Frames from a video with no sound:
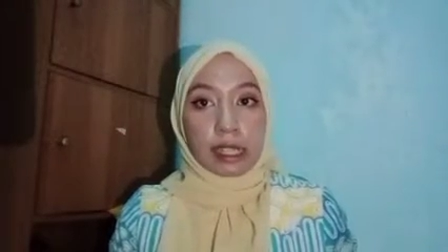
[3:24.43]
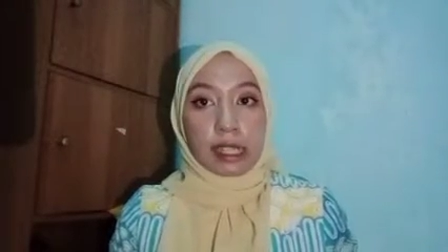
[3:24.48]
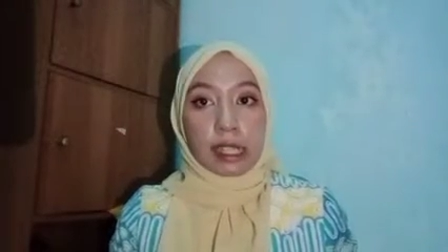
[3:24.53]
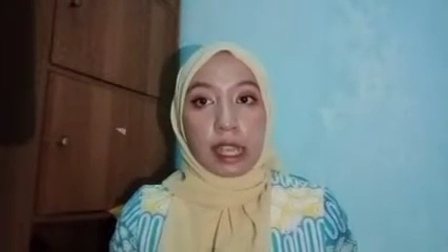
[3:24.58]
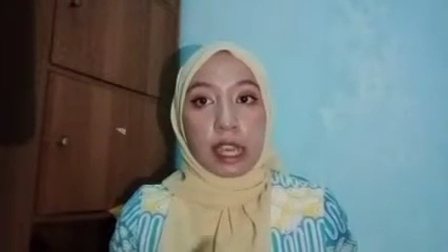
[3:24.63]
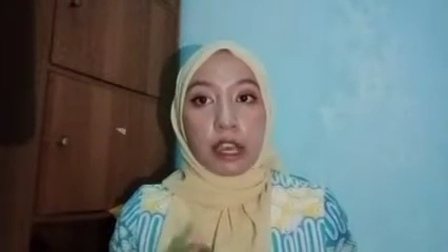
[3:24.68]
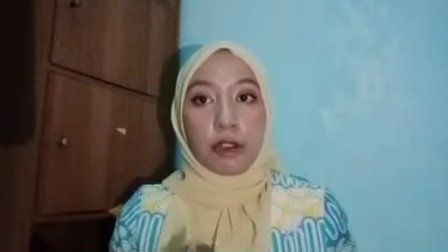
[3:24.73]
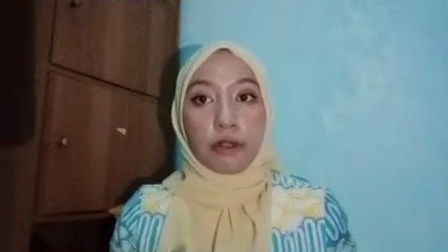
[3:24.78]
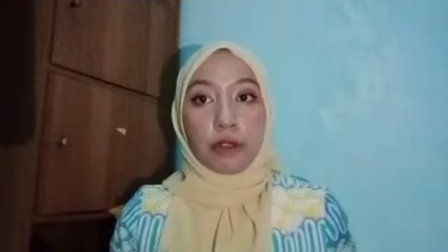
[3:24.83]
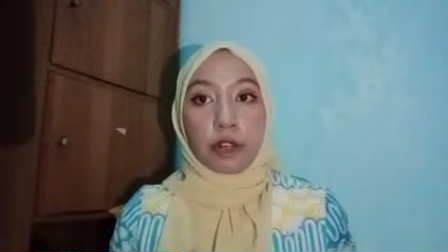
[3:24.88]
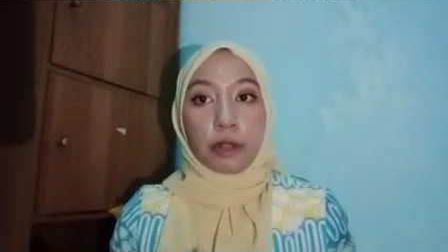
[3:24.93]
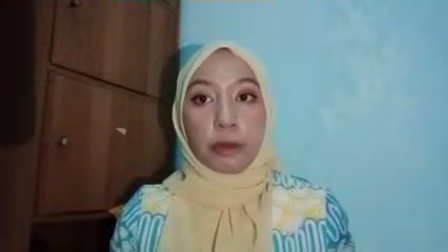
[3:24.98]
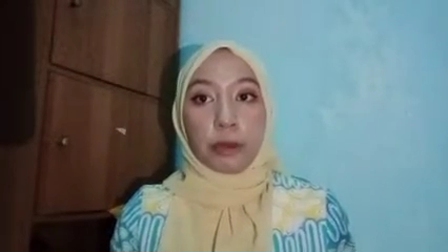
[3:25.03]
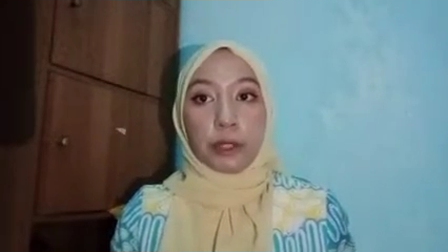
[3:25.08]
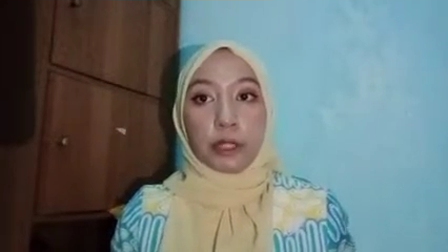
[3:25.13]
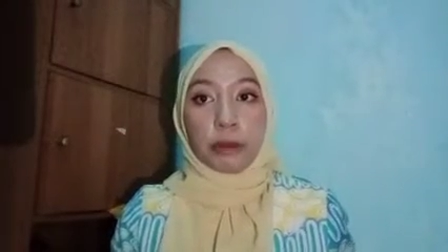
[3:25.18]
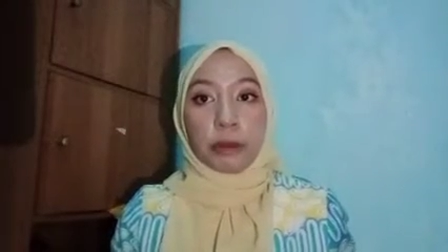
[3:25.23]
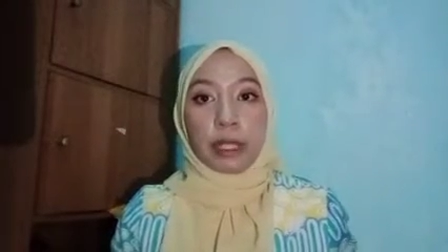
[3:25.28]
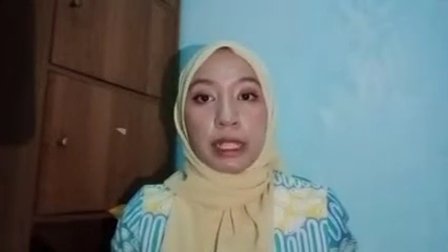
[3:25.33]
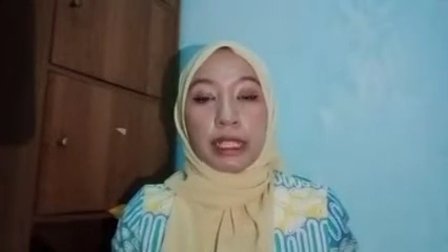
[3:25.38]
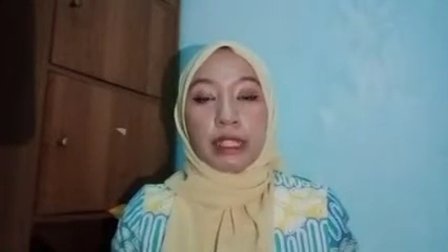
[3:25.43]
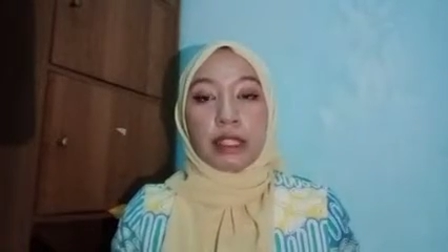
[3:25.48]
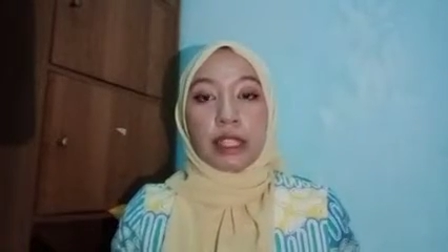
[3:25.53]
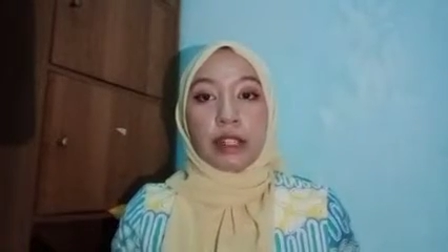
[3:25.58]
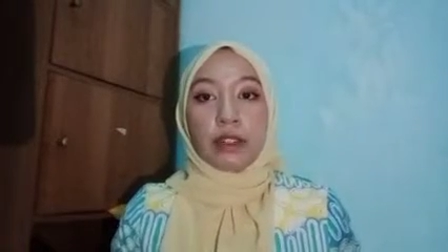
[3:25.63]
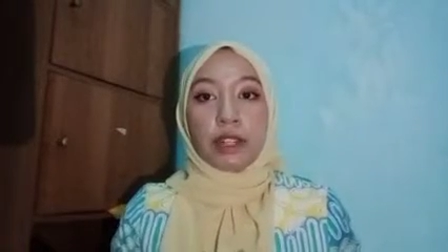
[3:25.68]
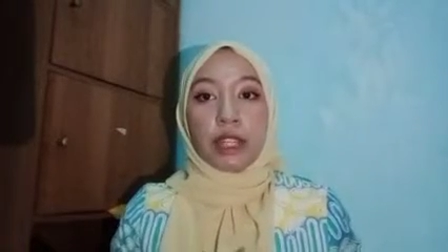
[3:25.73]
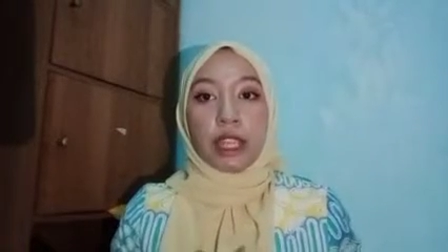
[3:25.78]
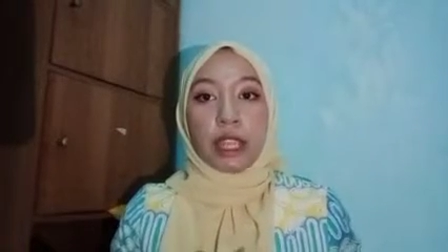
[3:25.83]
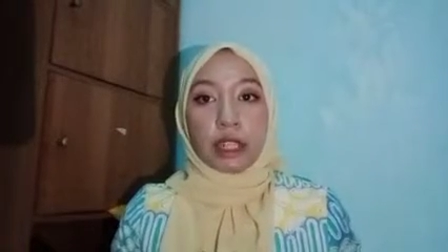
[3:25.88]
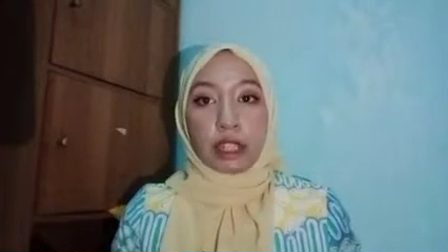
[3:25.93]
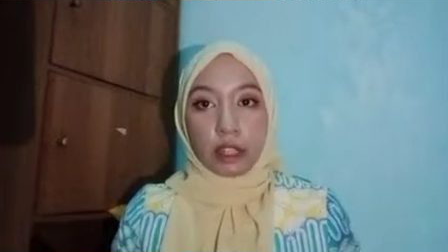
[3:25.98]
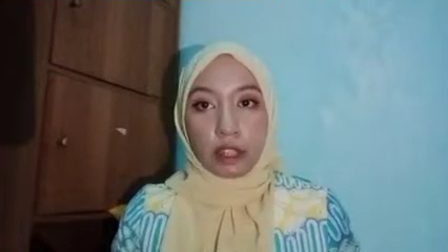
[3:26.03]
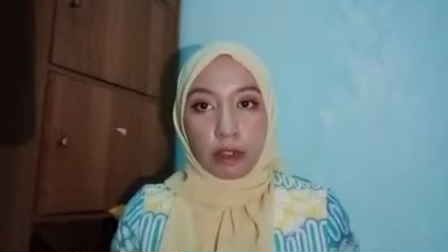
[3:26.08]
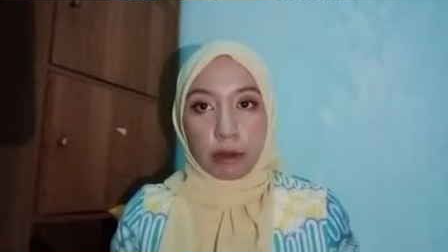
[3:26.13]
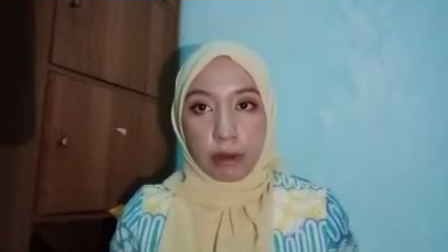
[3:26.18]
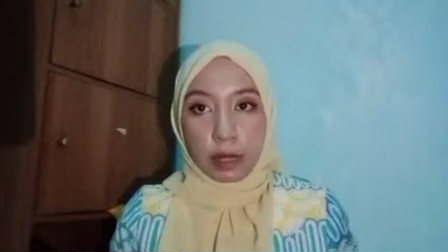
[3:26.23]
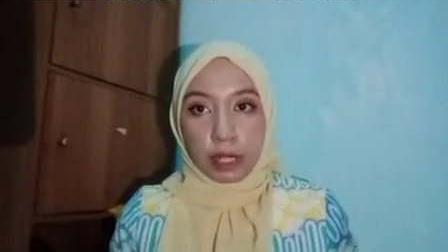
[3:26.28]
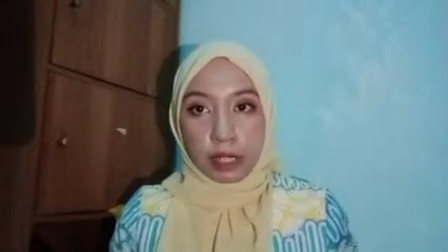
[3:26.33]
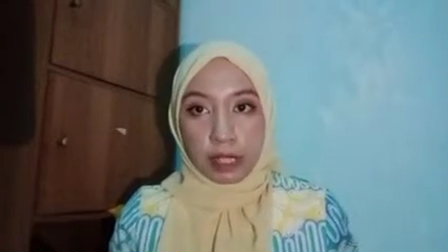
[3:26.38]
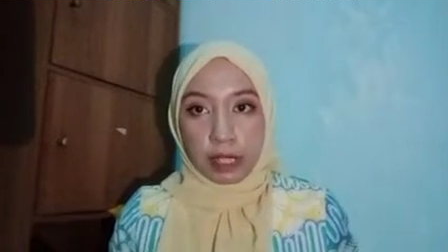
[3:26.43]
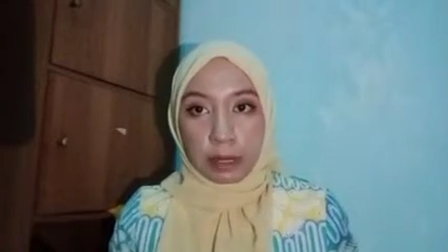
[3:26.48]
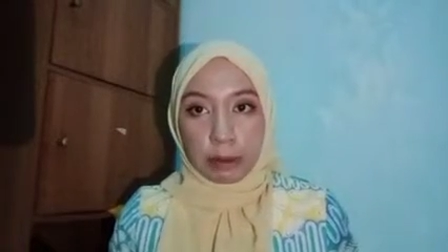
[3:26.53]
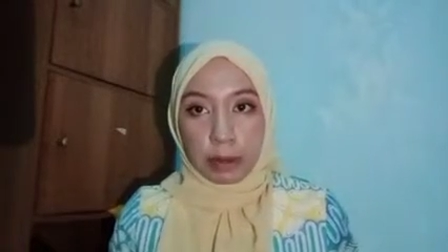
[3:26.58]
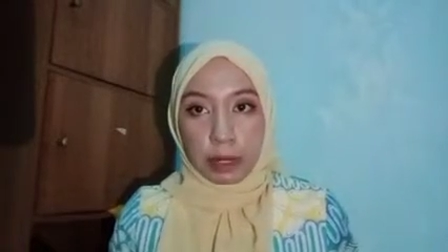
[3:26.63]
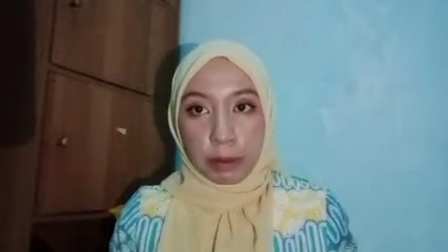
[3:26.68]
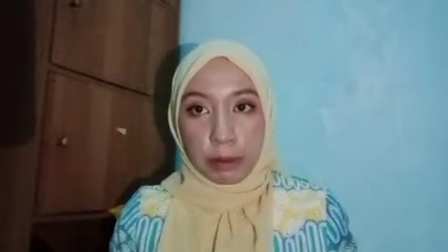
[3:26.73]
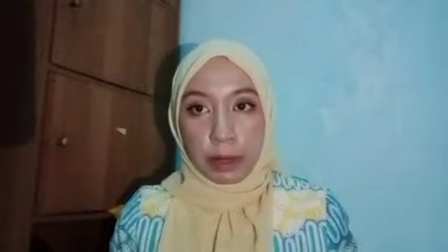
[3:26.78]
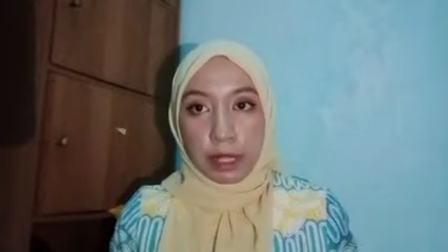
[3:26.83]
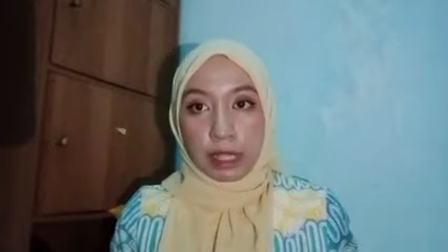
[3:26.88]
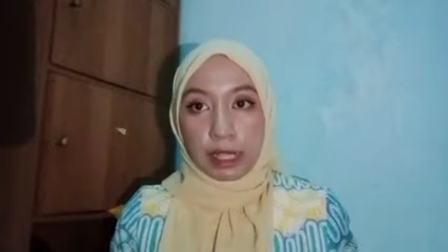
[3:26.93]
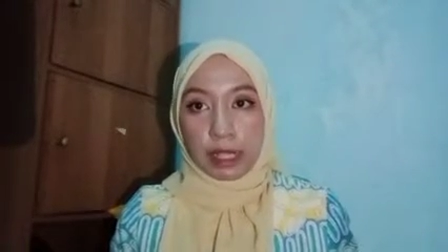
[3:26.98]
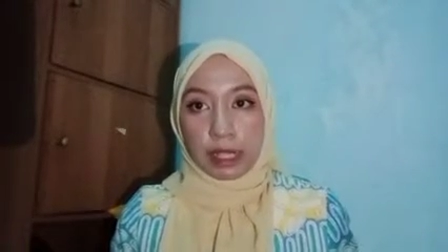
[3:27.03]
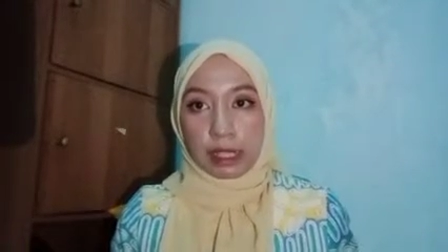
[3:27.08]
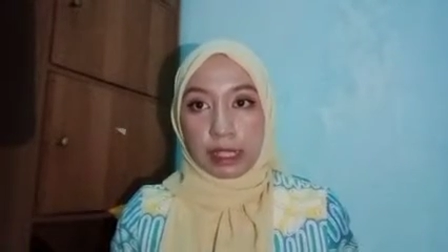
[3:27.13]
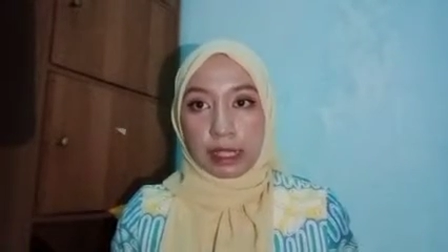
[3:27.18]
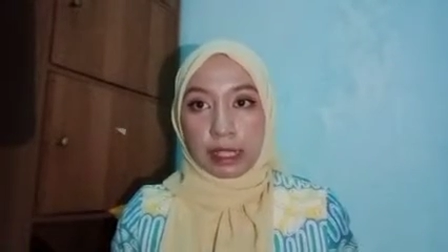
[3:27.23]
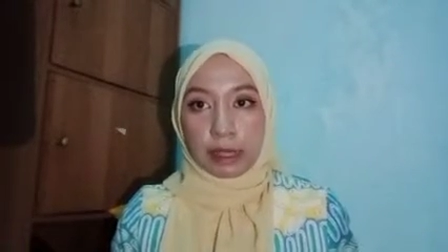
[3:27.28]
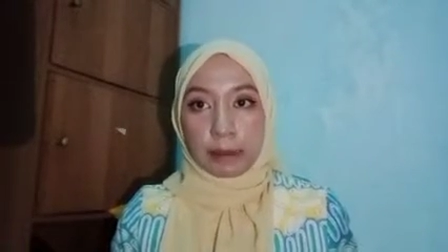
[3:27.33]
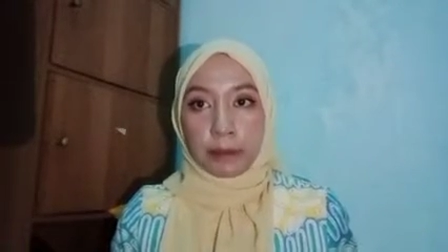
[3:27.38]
for both military and commercial purposes.